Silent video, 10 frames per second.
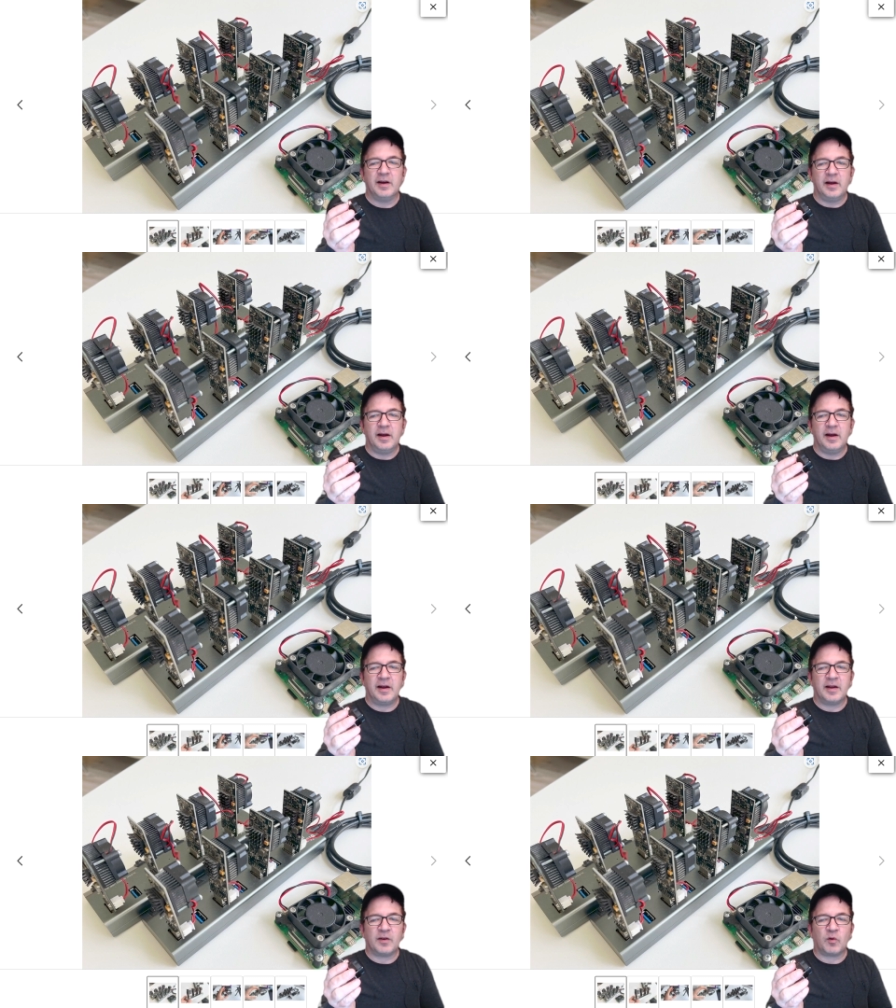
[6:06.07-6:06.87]

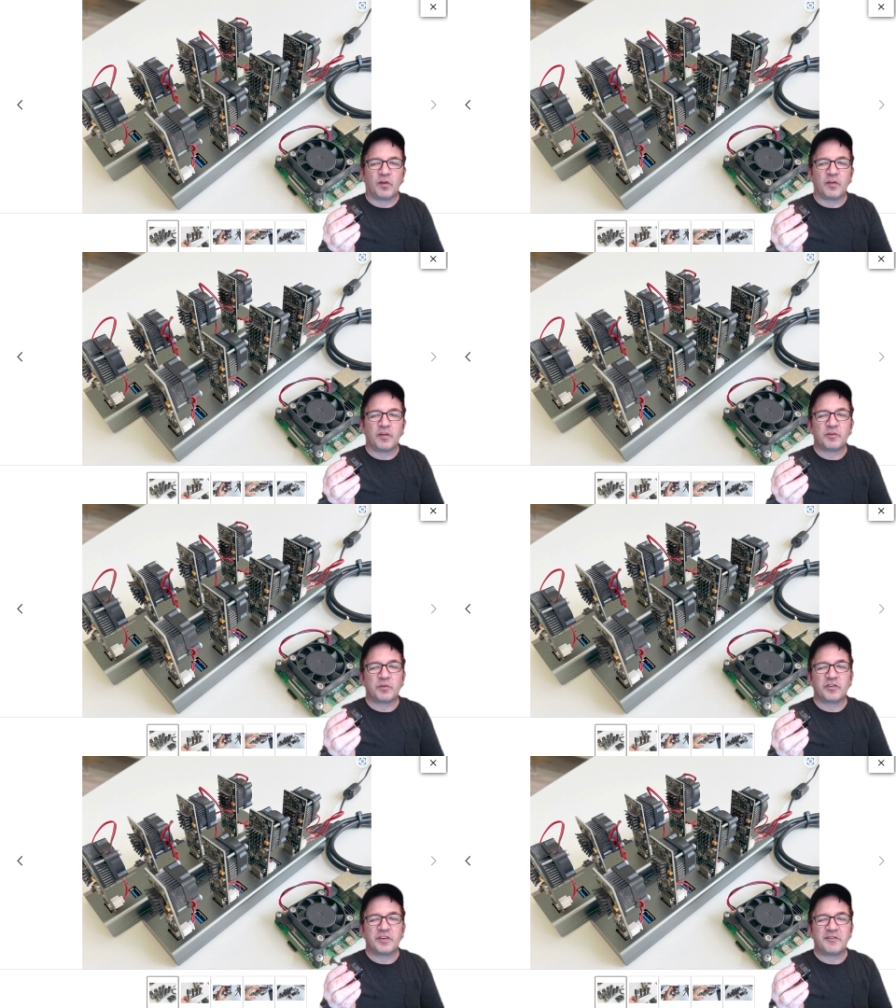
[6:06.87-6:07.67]
And although this
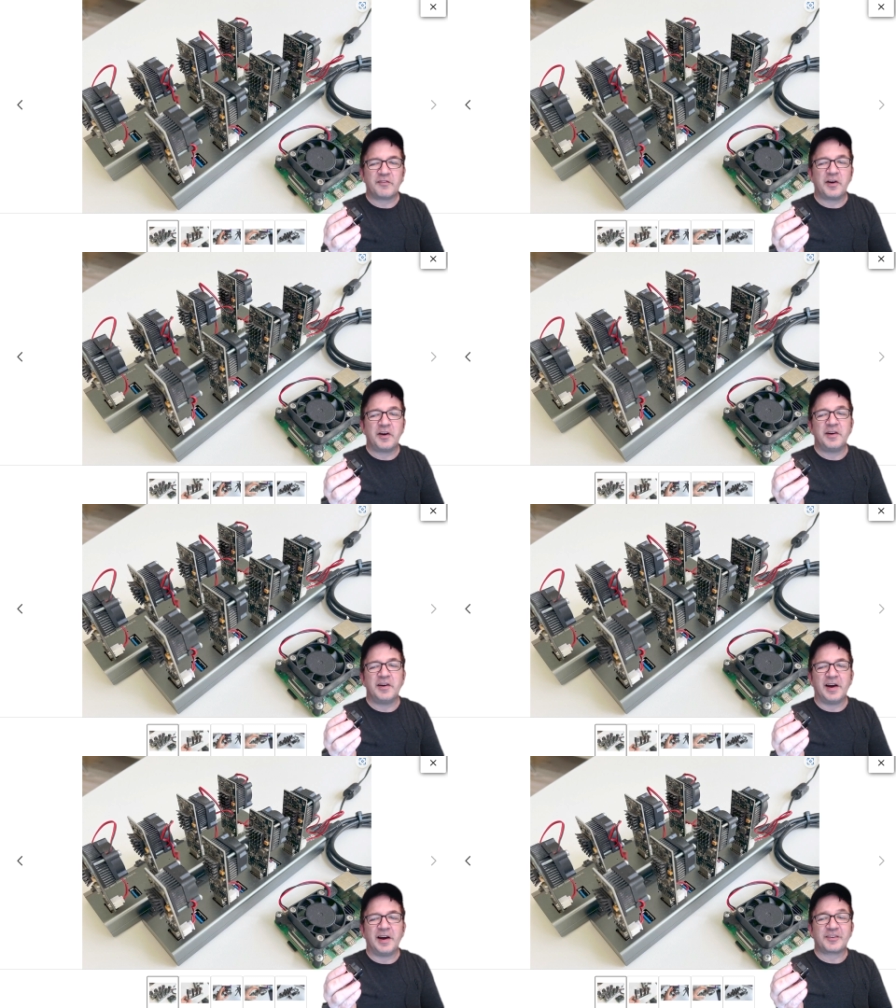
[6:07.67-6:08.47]
was not very,
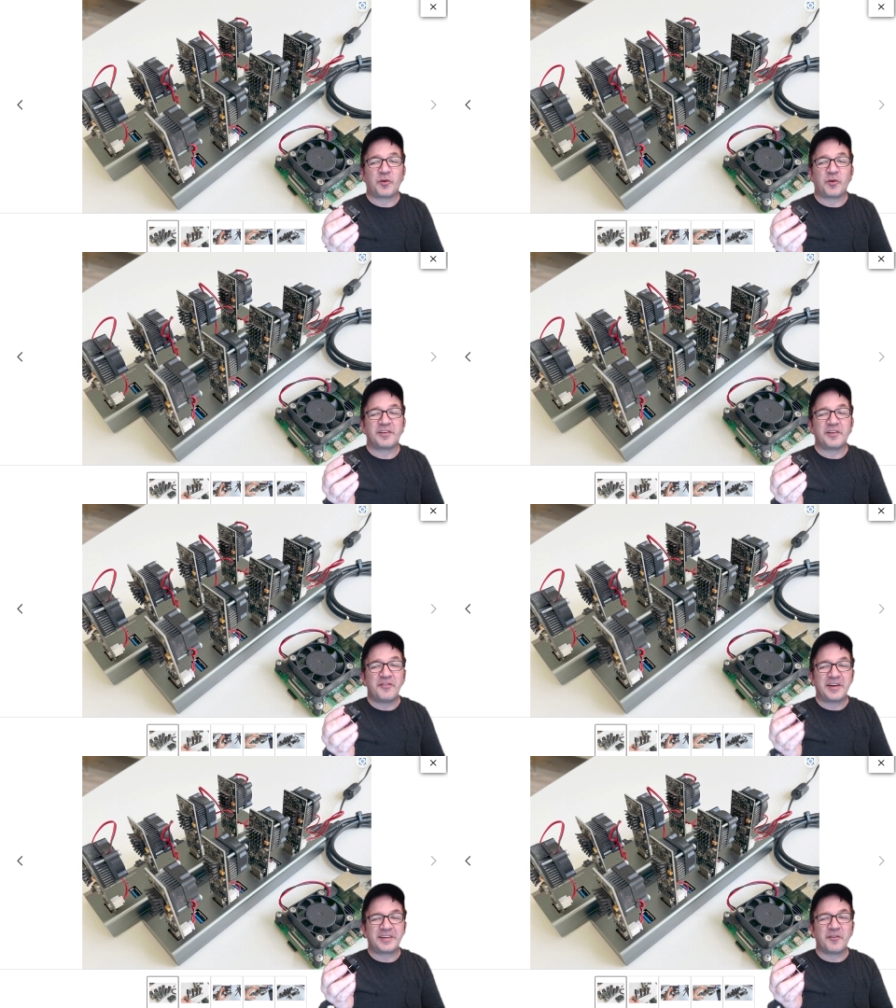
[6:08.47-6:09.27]
I guess, cost
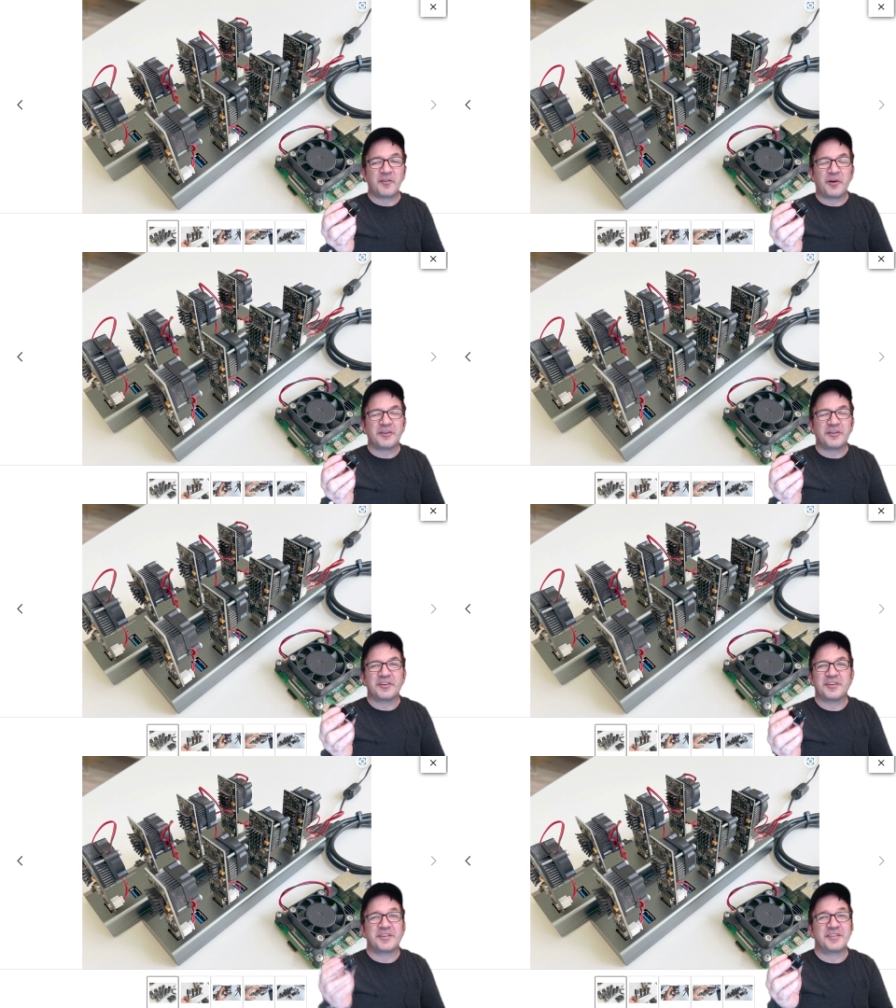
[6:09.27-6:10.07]
effective approach because
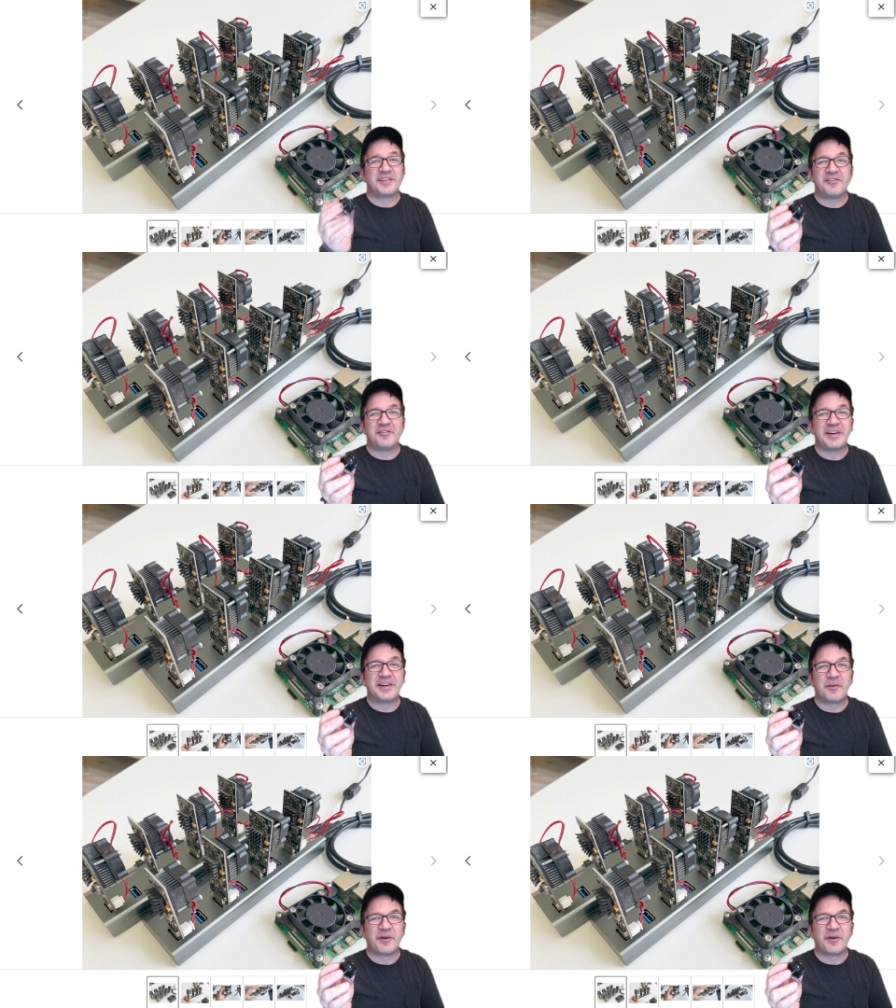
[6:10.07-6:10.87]
this is definitely not
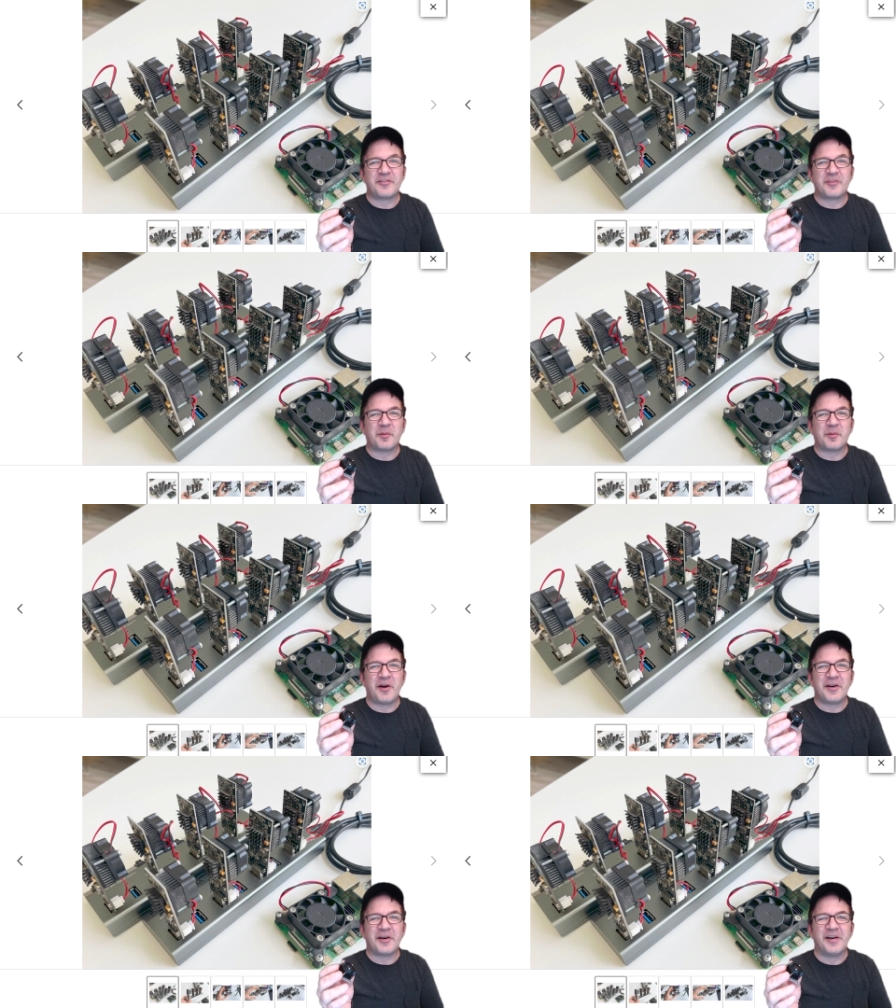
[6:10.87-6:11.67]
a profitable
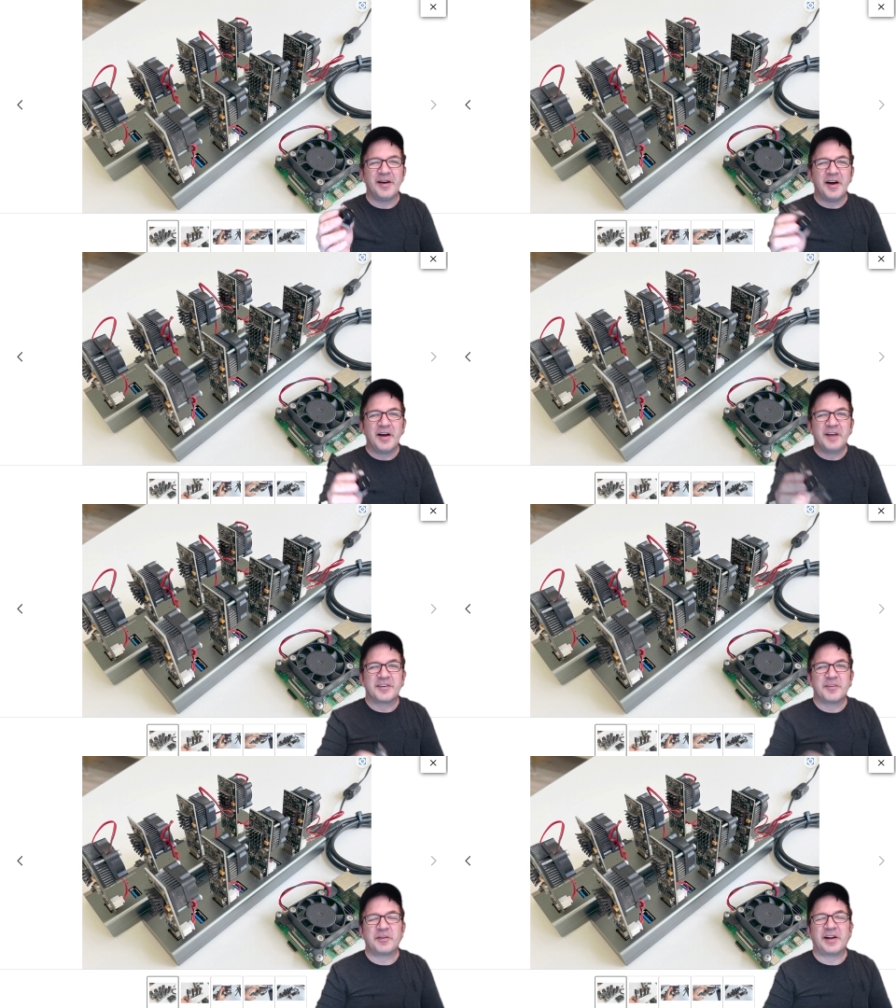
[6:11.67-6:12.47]
miner,
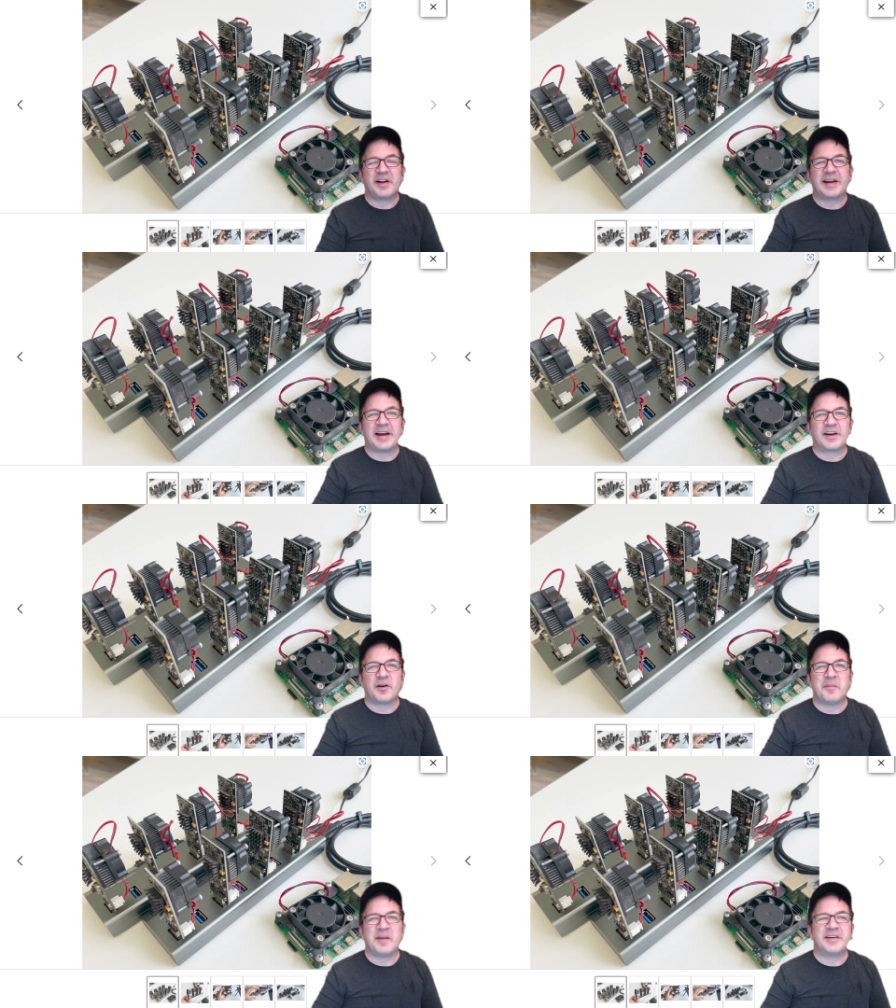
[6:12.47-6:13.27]
something like I could
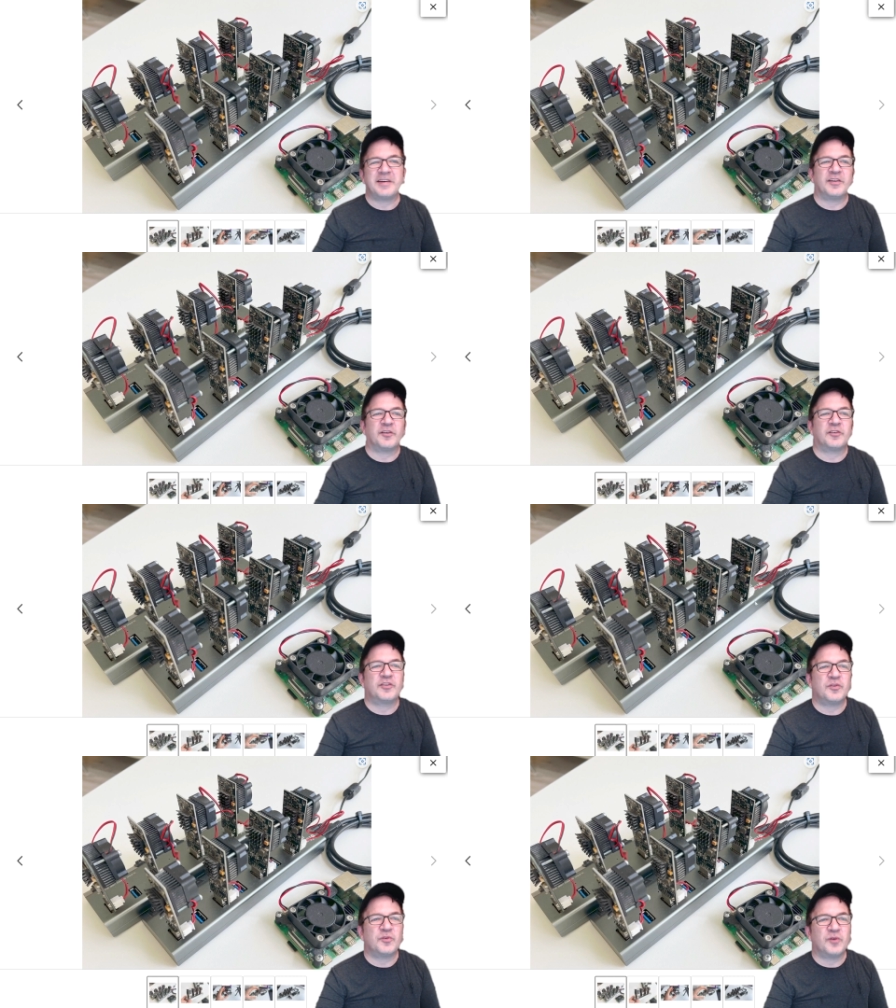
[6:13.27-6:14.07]
imagine though
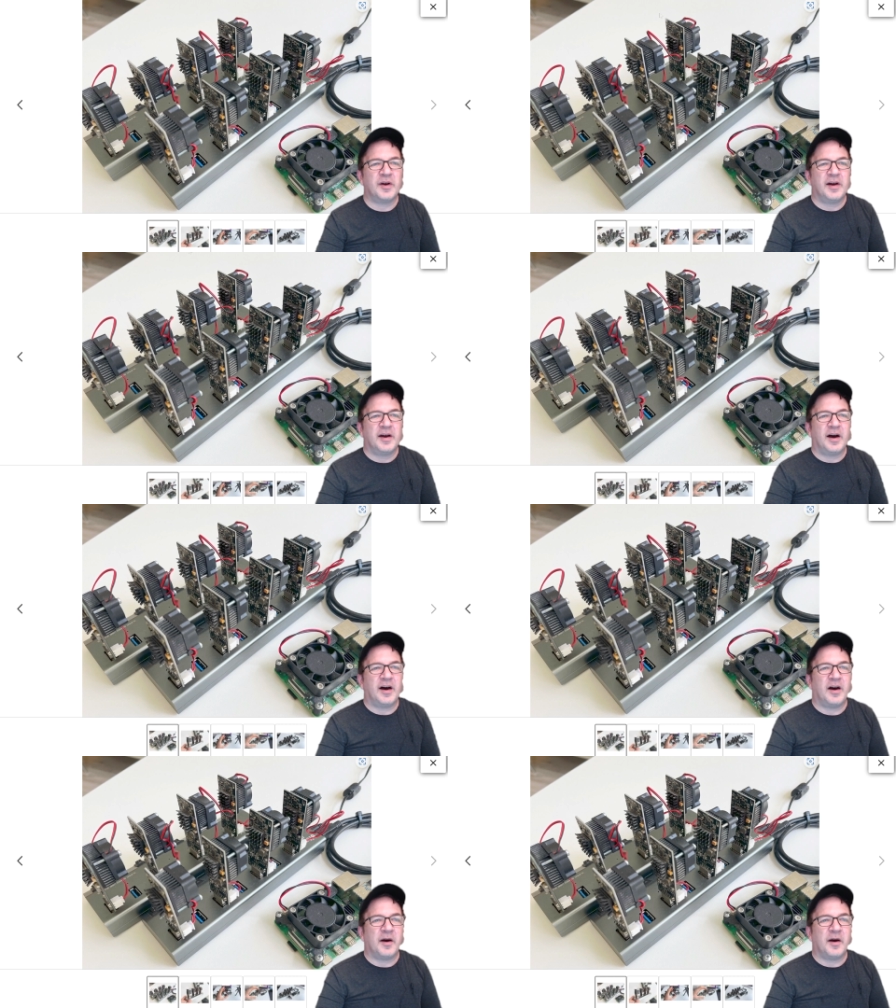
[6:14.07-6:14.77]
too, uh,